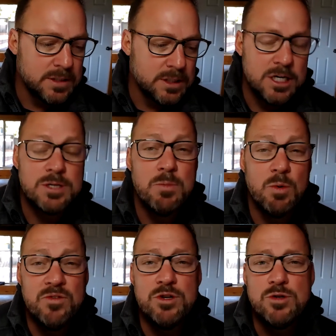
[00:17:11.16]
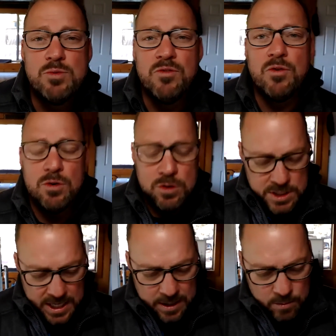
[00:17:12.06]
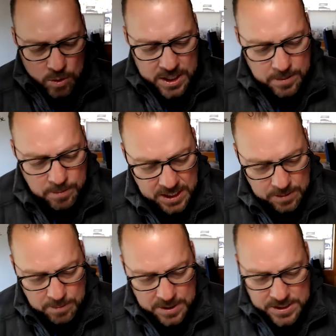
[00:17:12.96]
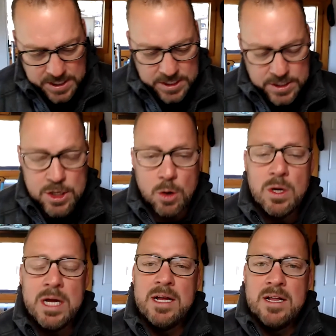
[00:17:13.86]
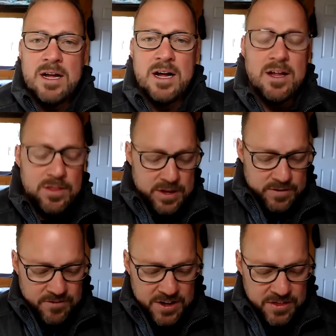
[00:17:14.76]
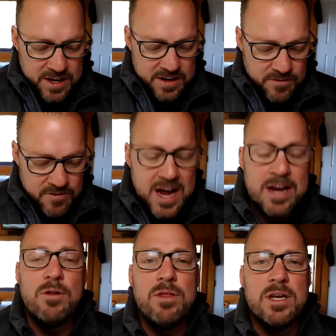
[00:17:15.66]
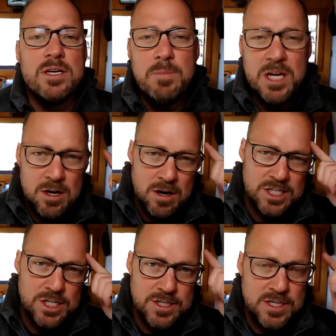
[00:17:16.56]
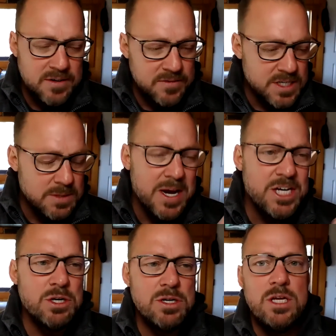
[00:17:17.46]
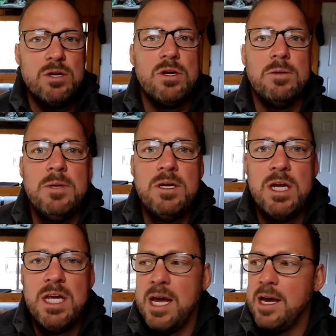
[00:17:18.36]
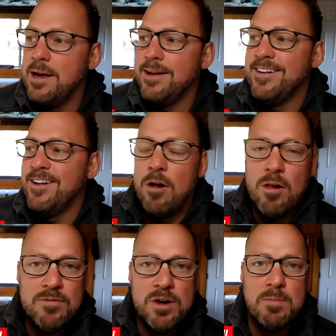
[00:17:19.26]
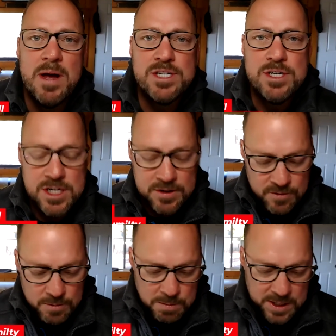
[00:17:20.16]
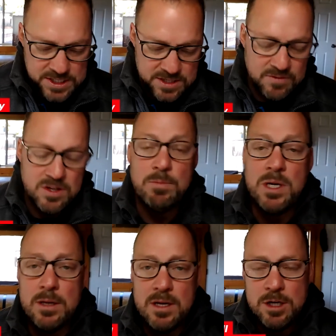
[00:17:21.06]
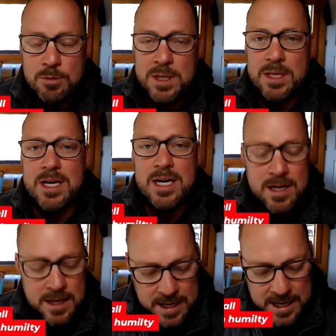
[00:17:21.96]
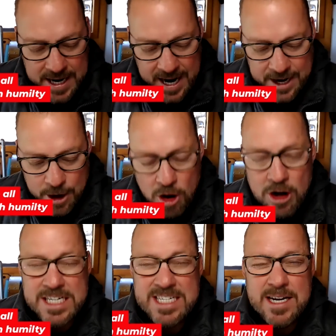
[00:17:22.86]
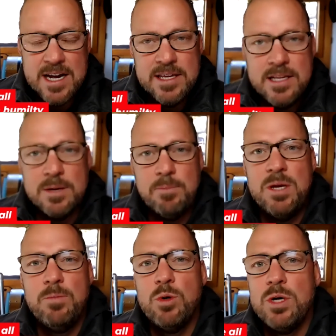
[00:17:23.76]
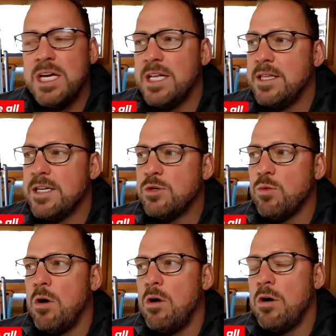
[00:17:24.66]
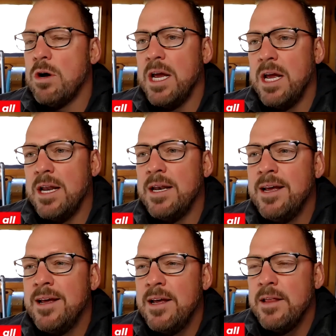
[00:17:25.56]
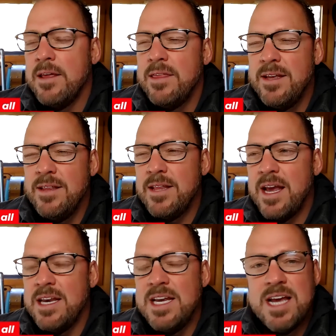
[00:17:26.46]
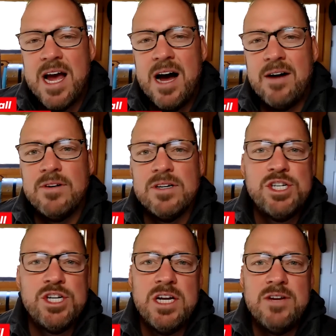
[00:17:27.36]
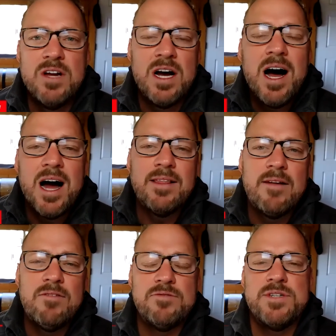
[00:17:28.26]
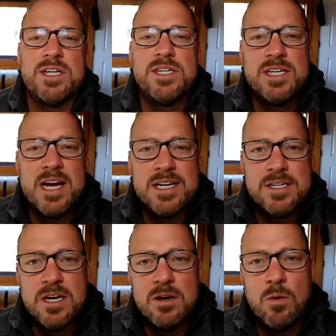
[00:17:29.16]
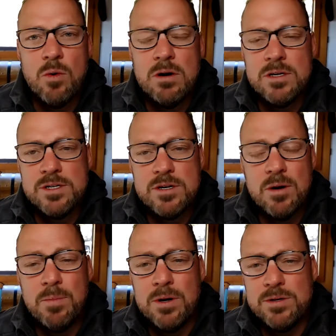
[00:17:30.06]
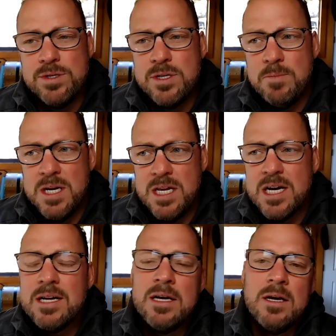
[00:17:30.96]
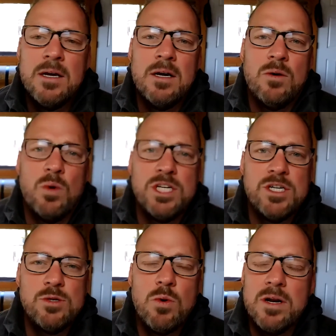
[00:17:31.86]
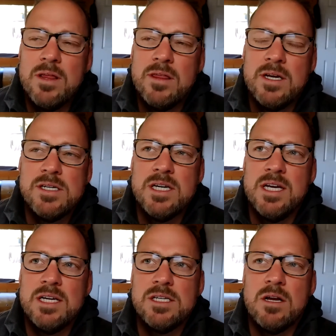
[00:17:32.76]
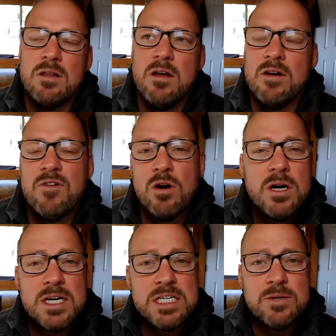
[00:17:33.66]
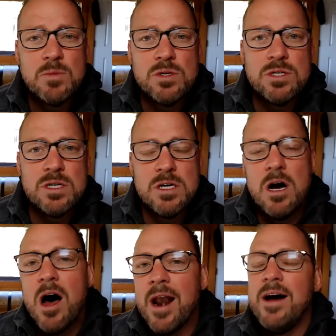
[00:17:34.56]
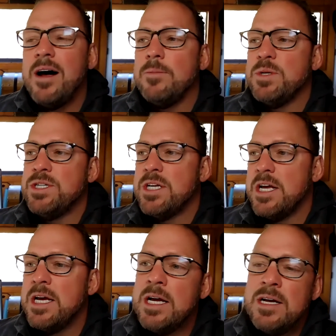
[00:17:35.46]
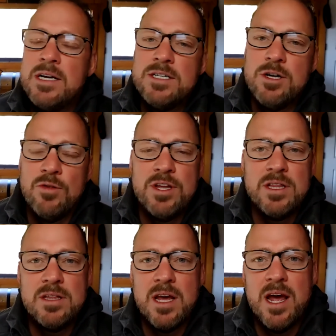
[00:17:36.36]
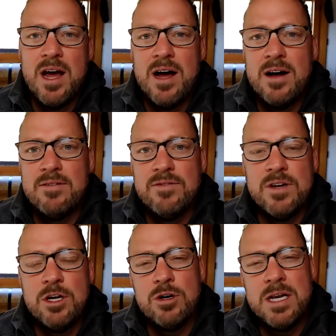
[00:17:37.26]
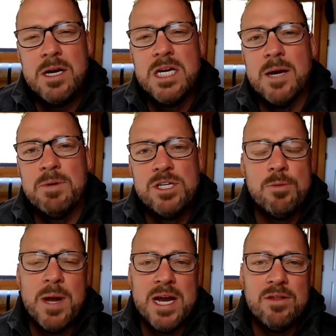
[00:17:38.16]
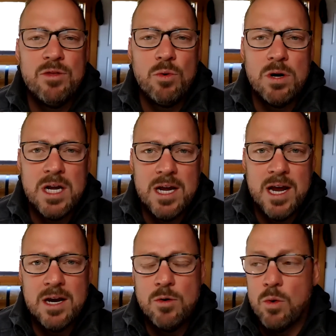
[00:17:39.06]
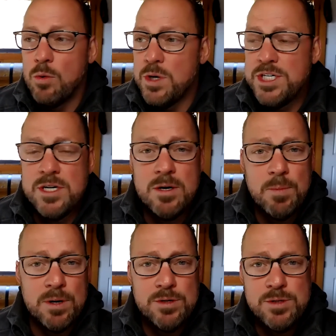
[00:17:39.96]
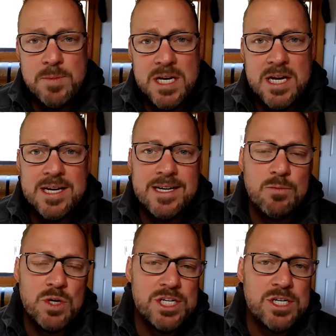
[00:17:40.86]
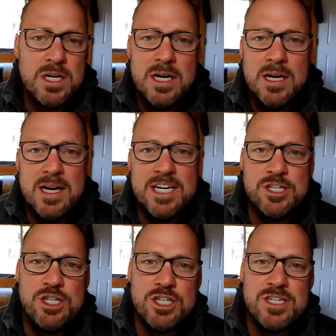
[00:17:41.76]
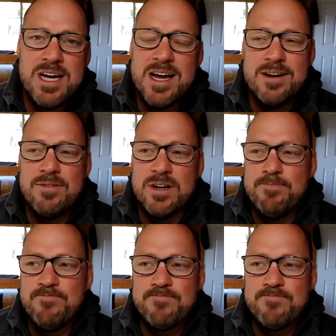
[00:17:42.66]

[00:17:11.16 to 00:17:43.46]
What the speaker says: customer reviews, referrals, and repeat business. So the fifth and final thing to be conscious of is make sure that you communicate all of your messaging from a place of humility and honesty. I think that people get this wrong, and they think that they need to have achieved a high level of success in order to start producing media, which is one of the things that gets a lot of our customers caught up, is they don't think that they have, any type of domain authority and or reason to produce media, which is just kind of a